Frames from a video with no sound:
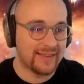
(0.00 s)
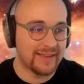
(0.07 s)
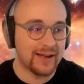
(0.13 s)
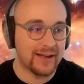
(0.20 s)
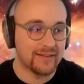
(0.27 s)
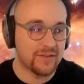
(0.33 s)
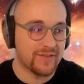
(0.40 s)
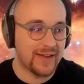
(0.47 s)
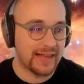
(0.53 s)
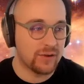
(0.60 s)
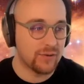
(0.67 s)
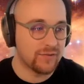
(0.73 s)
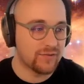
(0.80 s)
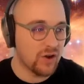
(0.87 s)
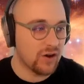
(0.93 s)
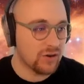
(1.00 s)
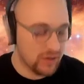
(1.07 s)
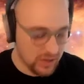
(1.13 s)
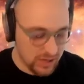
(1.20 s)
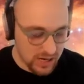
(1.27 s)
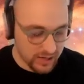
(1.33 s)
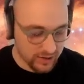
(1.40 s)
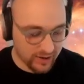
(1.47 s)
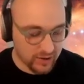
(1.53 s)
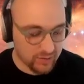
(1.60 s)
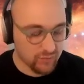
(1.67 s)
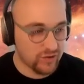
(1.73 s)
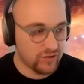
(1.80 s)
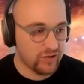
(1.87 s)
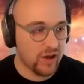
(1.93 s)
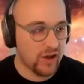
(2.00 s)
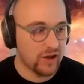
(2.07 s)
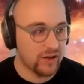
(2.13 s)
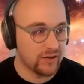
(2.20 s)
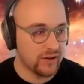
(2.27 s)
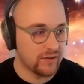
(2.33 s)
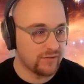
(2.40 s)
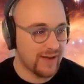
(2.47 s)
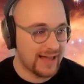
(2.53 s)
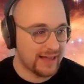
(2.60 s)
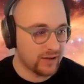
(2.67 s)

has the value of doc, and I can return a value.